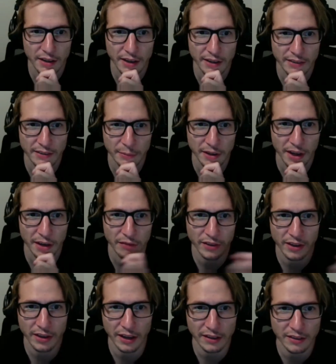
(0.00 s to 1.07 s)
I guess I've
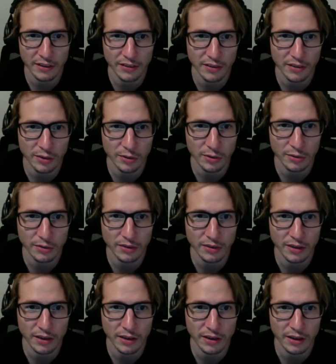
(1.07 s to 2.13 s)
connected to
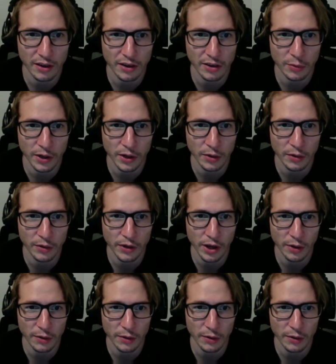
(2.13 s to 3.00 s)
the Arduino Uno.